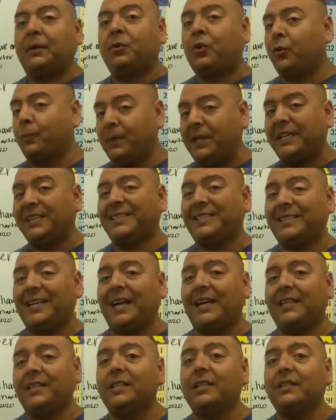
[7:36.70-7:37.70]
or be
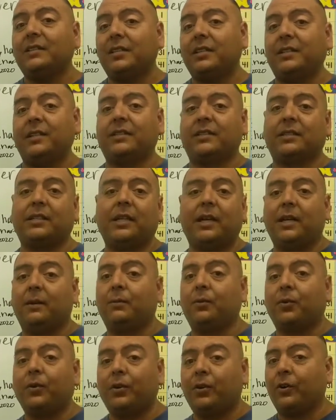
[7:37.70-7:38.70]
assigned to this
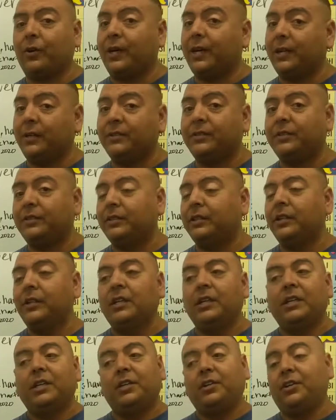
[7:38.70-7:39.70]
club, or else
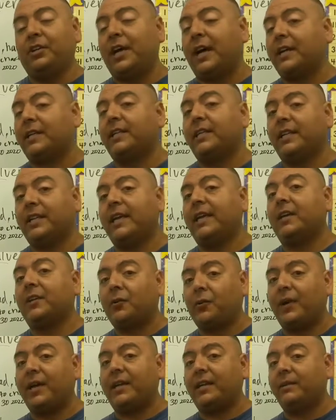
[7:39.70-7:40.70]
you're not going to get
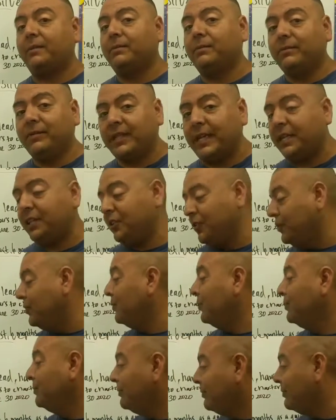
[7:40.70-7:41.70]
credit. Then you,
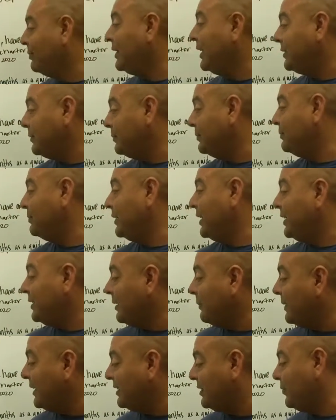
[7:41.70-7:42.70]
as
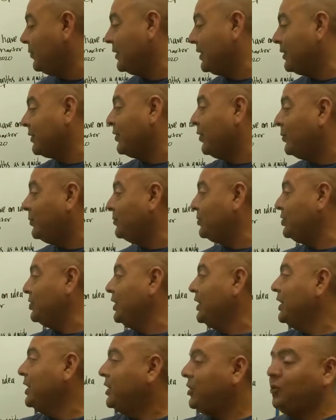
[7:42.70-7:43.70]
I mentioned with the coach,
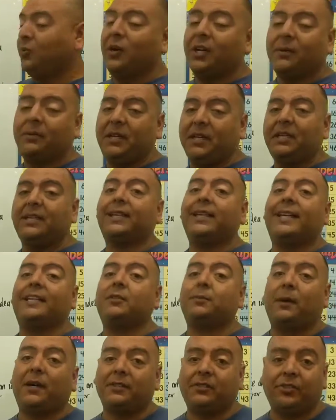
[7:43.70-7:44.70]
you want to be looking at
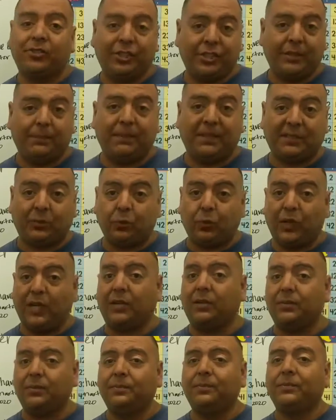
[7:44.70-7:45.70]
sponsorship as
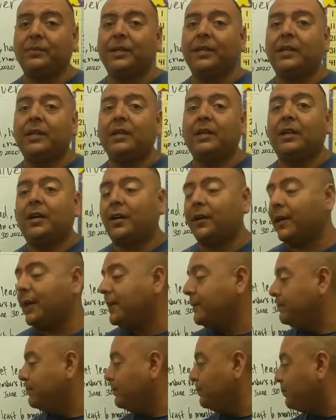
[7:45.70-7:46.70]
well. All
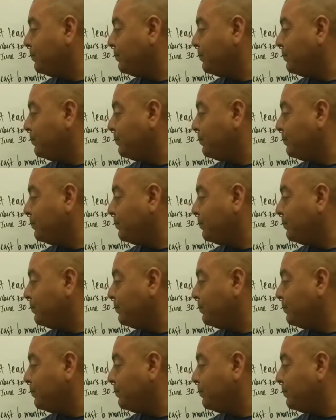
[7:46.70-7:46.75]
right.